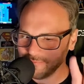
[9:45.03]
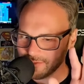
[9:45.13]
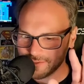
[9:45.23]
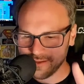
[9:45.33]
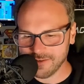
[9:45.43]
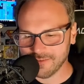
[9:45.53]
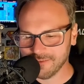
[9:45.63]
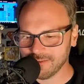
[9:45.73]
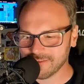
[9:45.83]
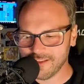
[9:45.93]
It's not,
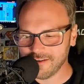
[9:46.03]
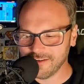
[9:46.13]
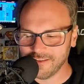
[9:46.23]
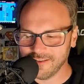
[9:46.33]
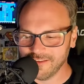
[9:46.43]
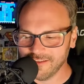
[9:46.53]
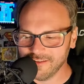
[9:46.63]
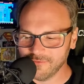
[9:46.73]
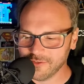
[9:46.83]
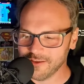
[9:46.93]
it's not an, uh,
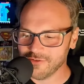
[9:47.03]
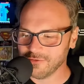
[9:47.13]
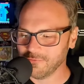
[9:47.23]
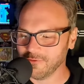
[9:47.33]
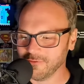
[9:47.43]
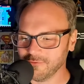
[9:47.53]
an invitation for,